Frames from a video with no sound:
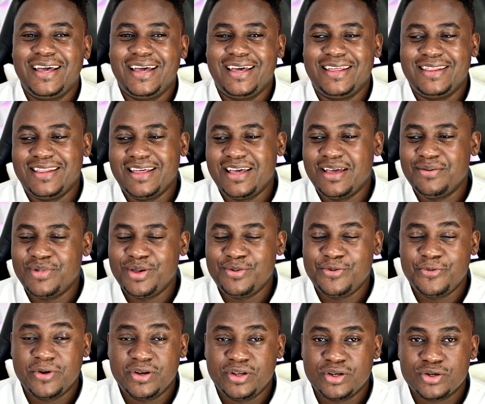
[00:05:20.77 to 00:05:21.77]
and then maybe
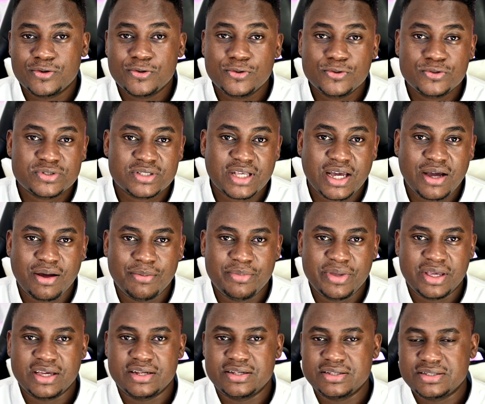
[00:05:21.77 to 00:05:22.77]
when it cools down, I
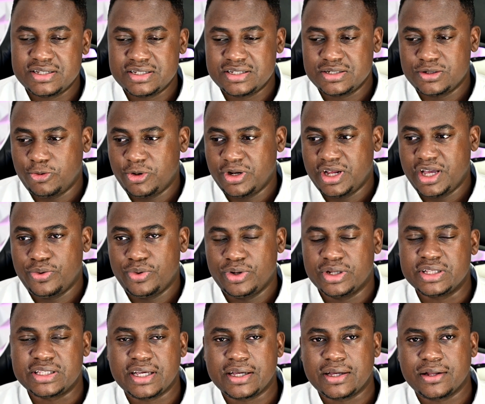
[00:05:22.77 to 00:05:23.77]
make a decision on whether I want
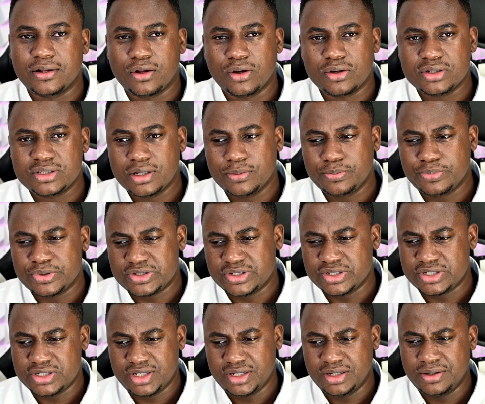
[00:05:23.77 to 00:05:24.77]
to take a long term
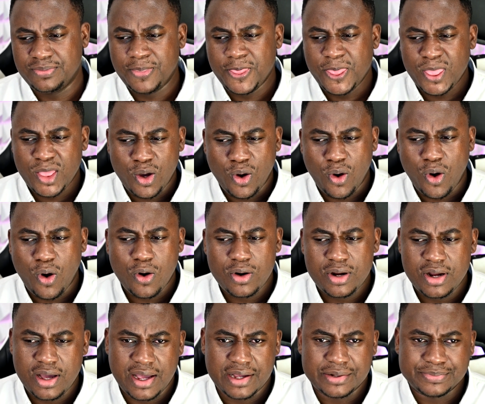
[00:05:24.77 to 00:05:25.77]
position or
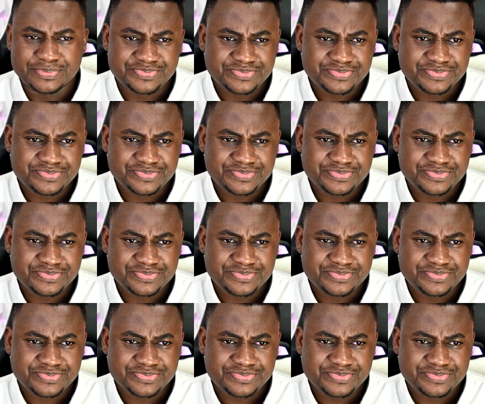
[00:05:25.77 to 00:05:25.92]
not.